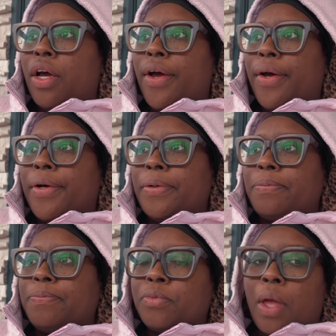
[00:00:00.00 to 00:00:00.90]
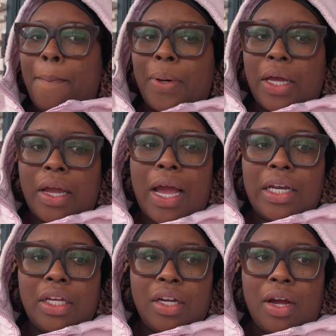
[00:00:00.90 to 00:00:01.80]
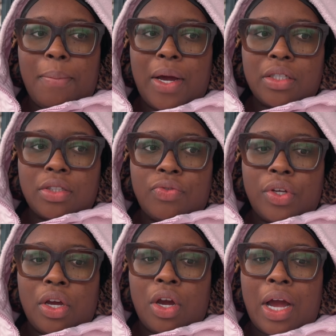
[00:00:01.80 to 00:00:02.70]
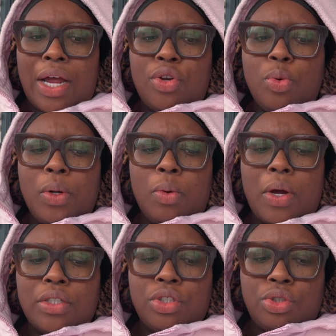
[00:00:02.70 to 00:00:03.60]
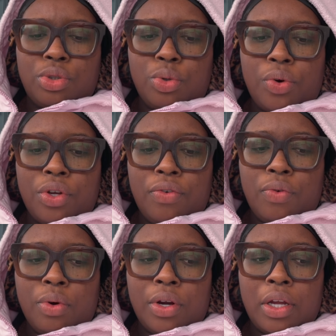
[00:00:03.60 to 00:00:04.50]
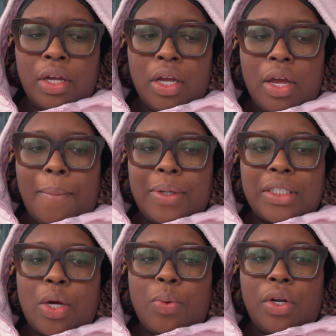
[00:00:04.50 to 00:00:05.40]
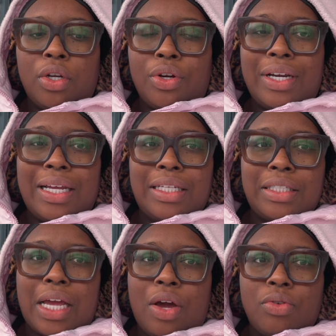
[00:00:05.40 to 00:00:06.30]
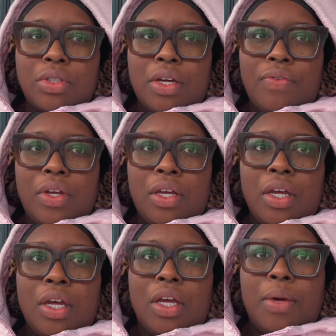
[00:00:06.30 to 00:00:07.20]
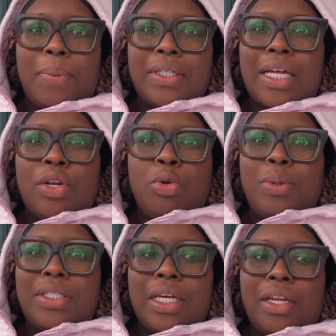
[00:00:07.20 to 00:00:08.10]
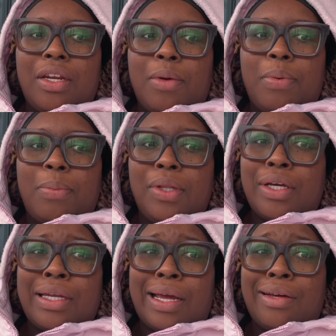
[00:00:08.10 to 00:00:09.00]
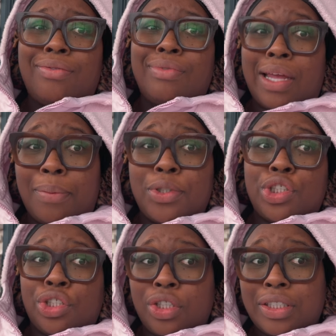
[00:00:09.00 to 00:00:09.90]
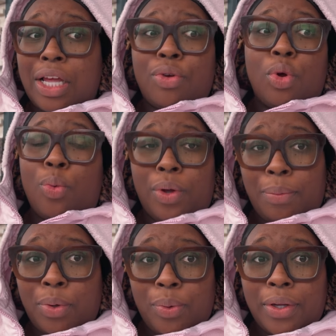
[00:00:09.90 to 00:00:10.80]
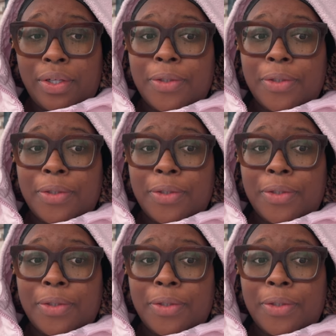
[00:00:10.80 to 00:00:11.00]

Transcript: Um, but I did an unboxing for y'all. I do want to watch the tutorial for it because I want to learn the ins and outs of it because I do be setting it up and be looking like an amateur because I don't know what I'm doing